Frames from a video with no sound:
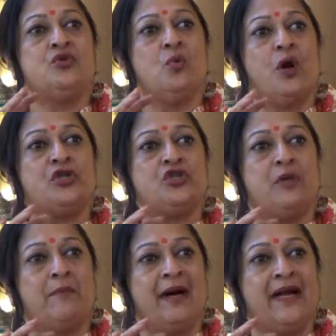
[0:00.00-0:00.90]
what your
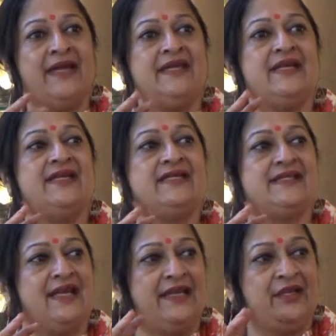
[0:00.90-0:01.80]
mind is
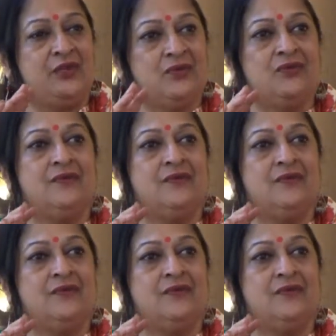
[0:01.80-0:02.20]
telling you,